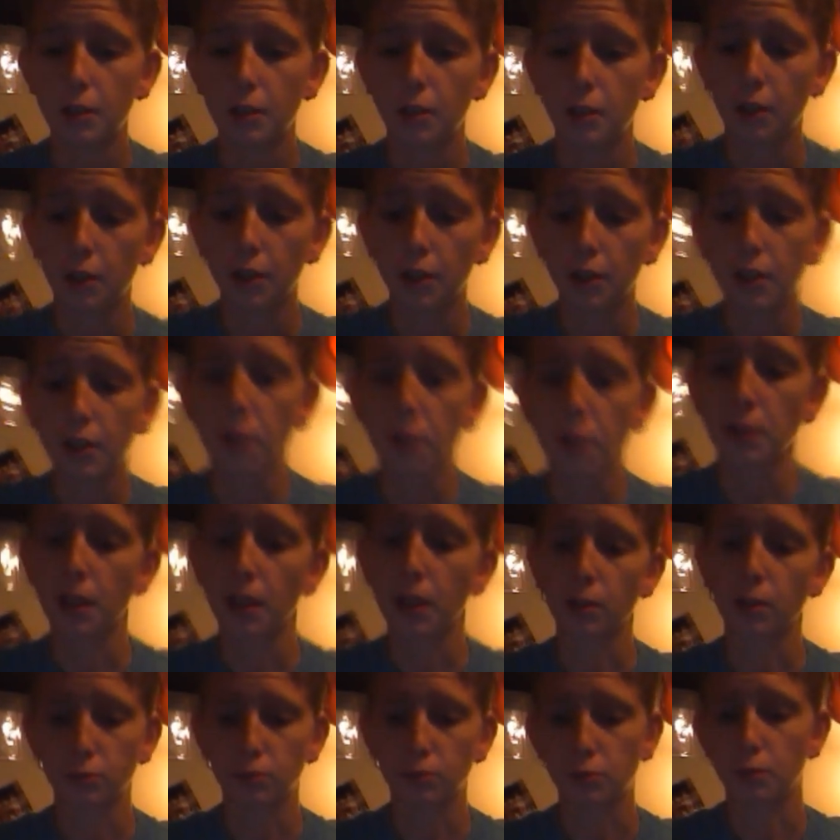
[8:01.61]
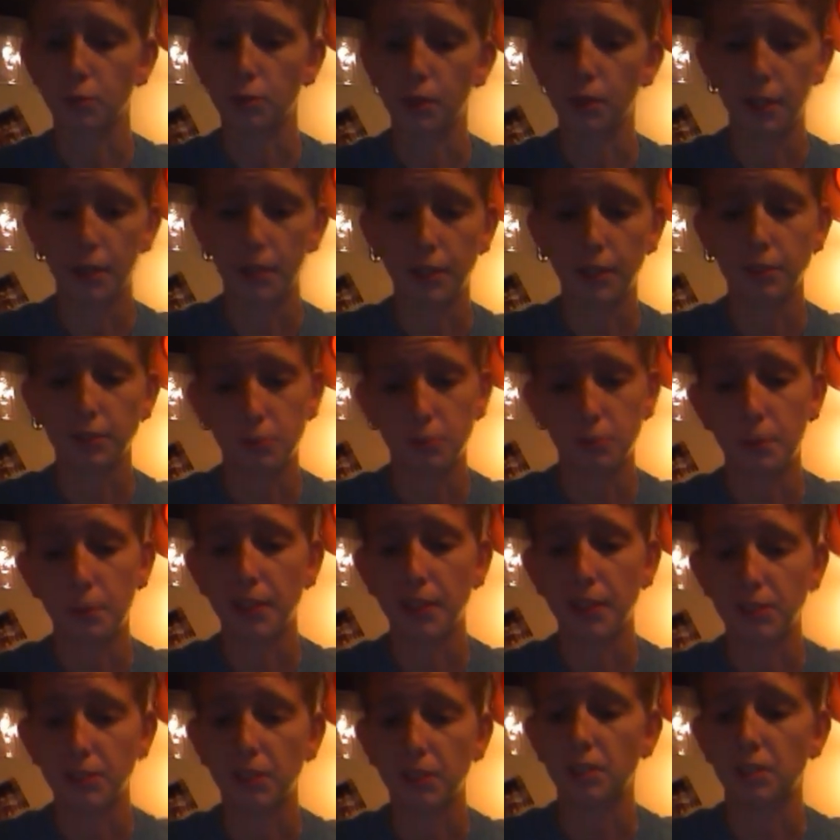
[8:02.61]
Her coming out story is
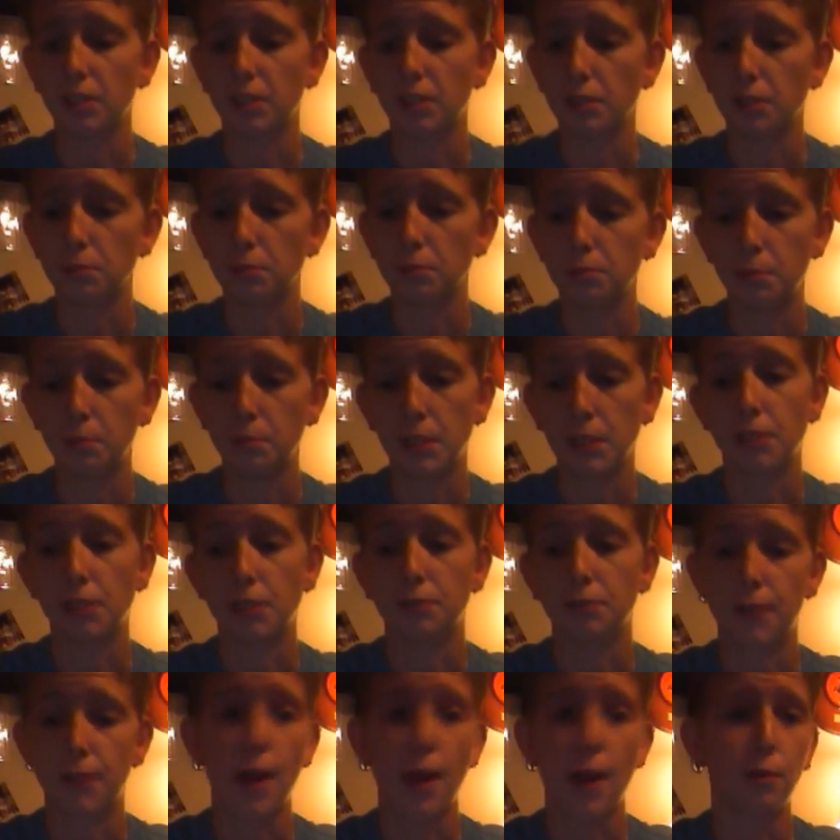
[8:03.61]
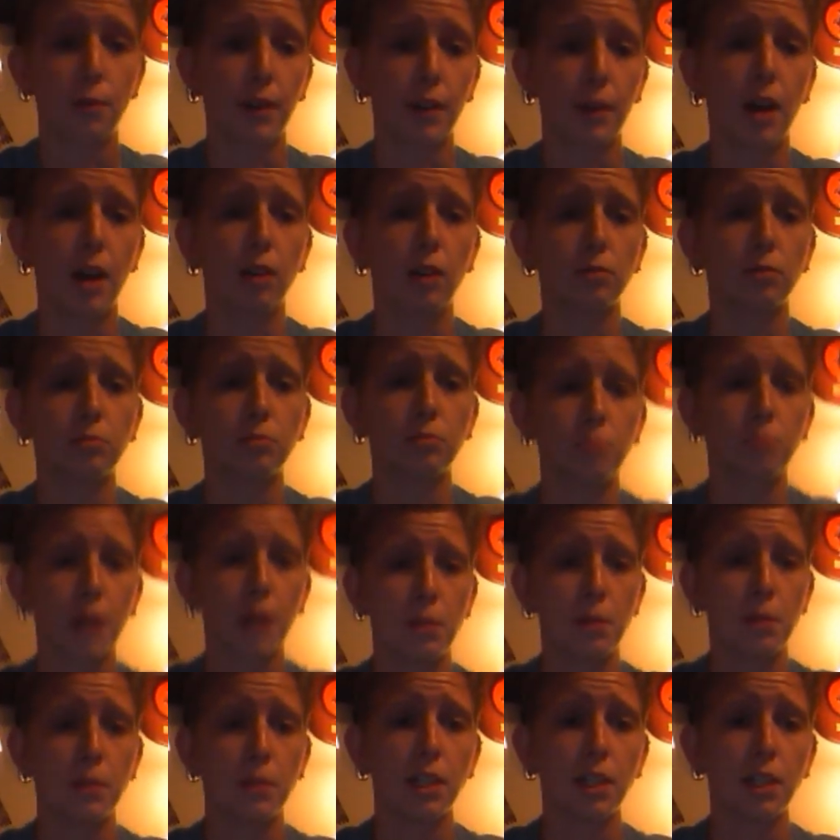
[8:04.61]
basically being found out
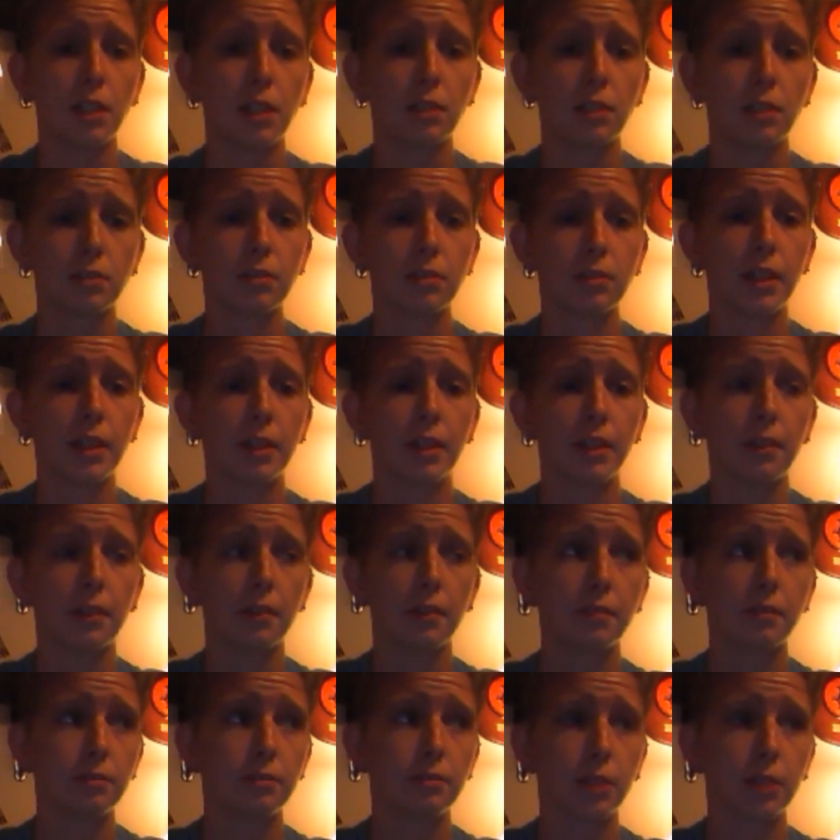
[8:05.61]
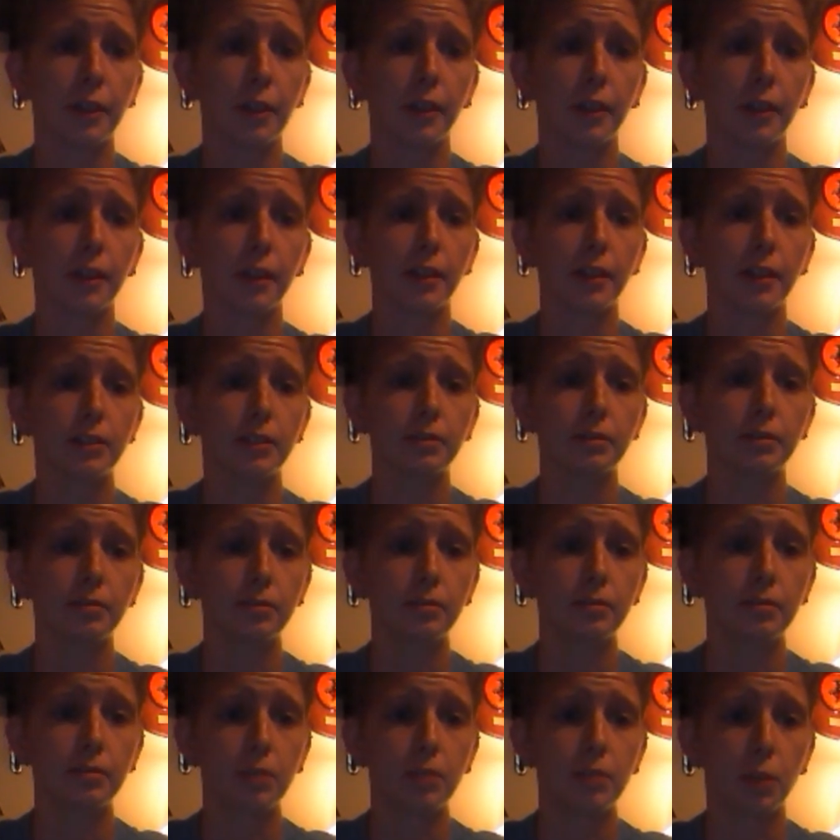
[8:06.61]
by me and her and
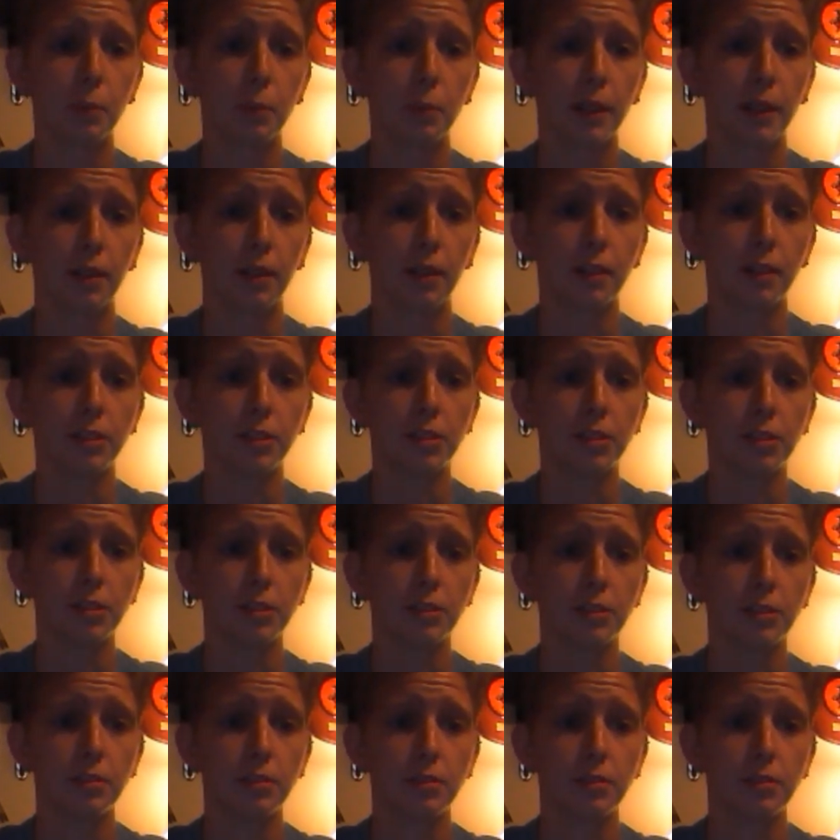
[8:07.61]
her parents, and